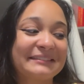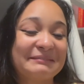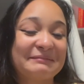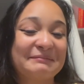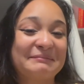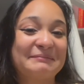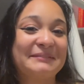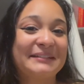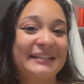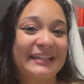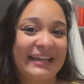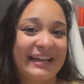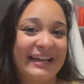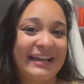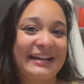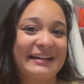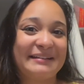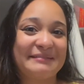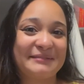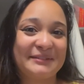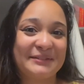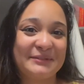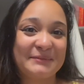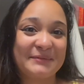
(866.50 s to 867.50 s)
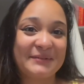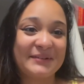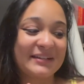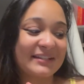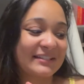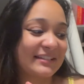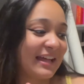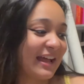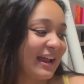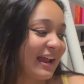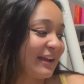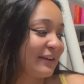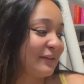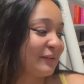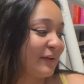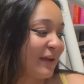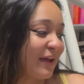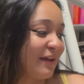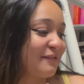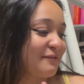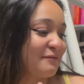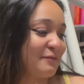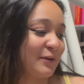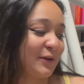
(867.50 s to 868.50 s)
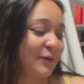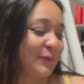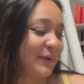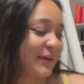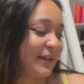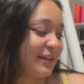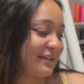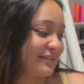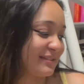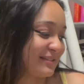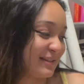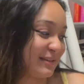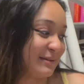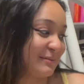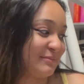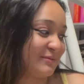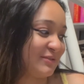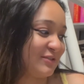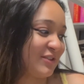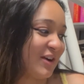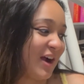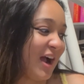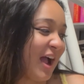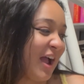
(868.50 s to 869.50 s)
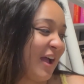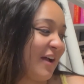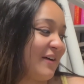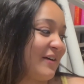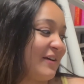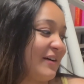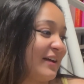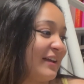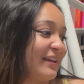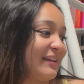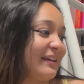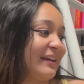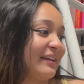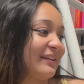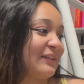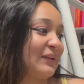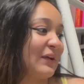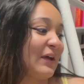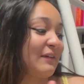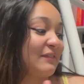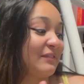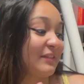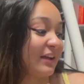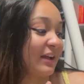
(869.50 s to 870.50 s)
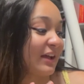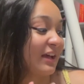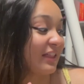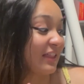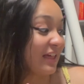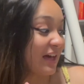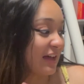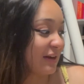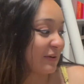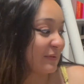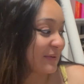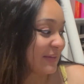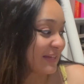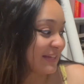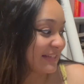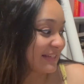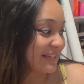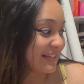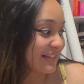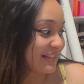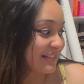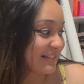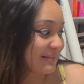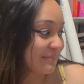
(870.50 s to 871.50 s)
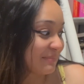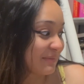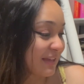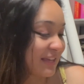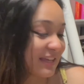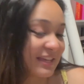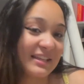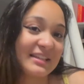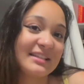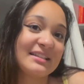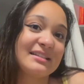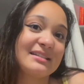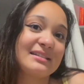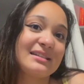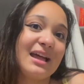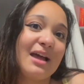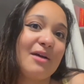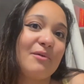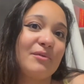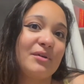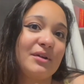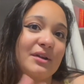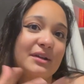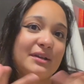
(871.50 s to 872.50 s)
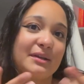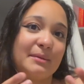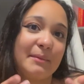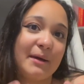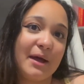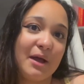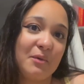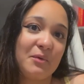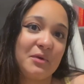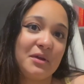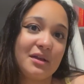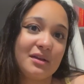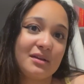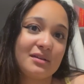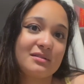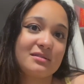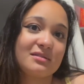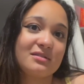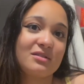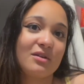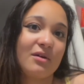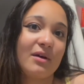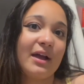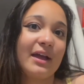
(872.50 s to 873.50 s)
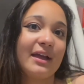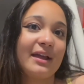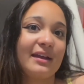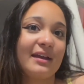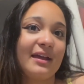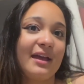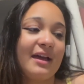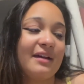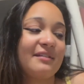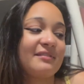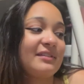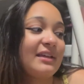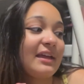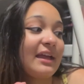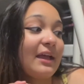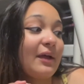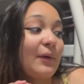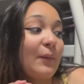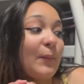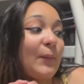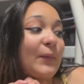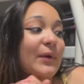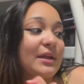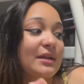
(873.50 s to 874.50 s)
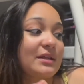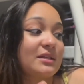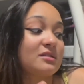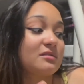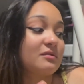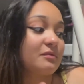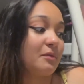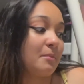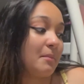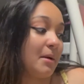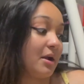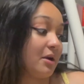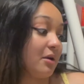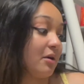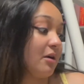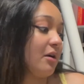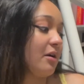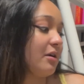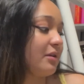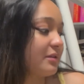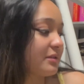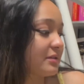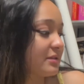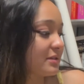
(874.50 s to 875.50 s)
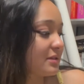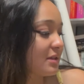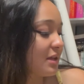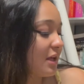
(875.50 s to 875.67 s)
But yeah, I'm super excited. I do have more wigs to try on. I do have, like, a lot of wigs because I wanted to buy wigs so I can have, like, wigs for my dolls.